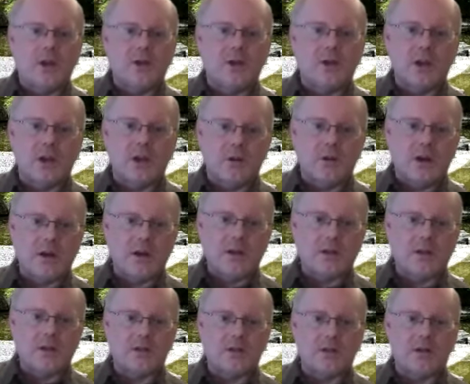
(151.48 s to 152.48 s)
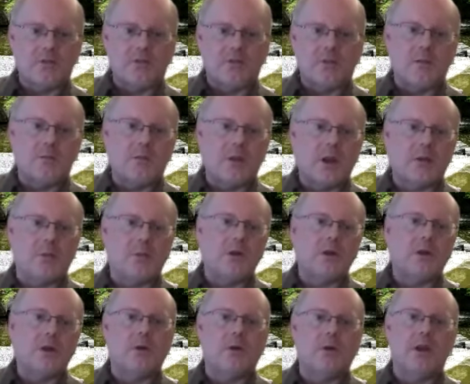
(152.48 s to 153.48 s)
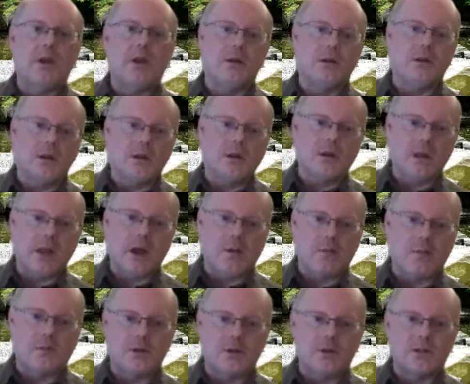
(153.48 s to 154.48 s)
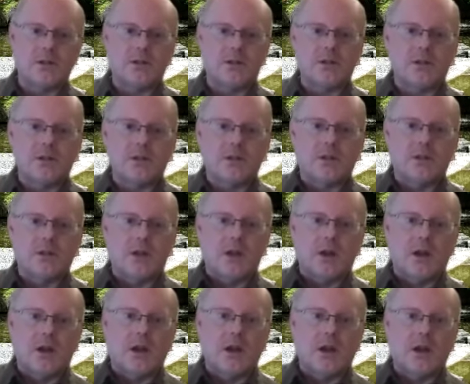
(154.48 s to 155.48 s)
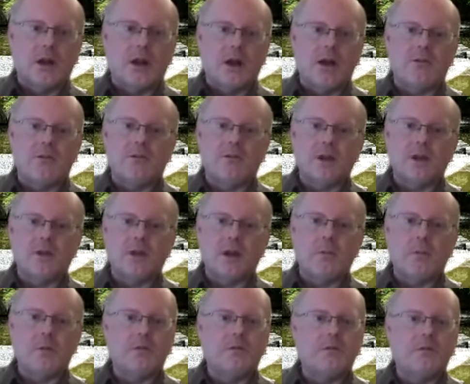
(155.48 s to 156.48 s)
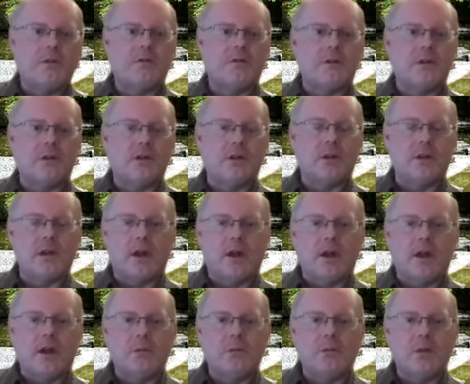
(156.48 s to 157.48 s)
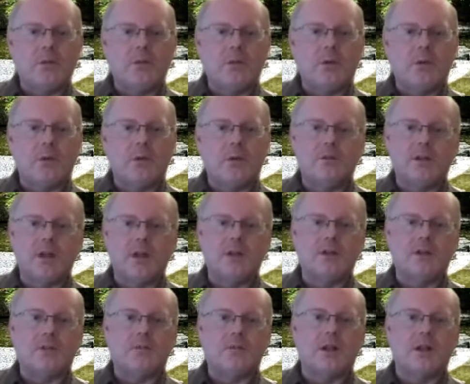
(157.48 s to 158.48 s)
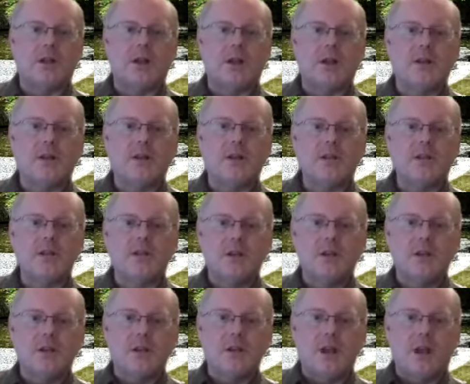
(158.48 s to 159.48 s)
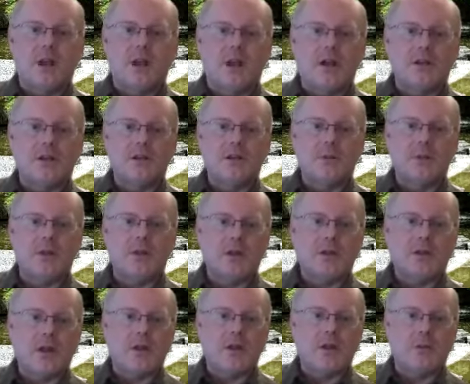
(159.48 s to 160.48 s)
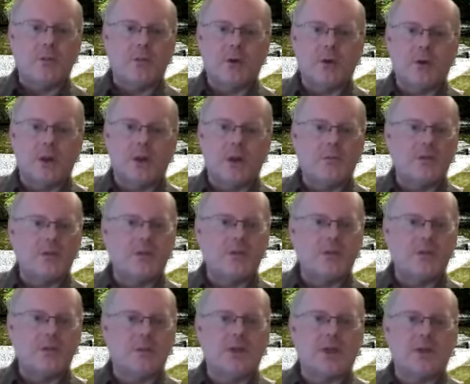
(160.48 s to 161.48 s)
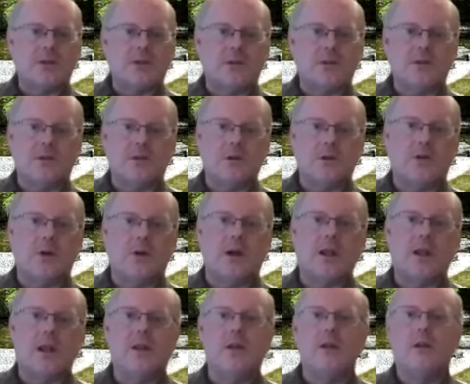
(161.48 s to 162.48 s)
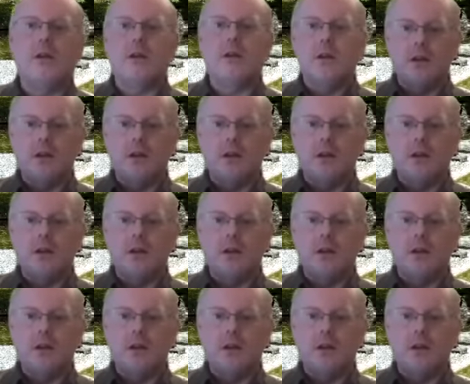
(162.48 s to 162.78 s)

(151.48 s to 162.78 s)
generating their stuff and then being able to collate in the outputs. I have found a couple of different people who have done something like this. Typically they'll hook it up to something else. And so again,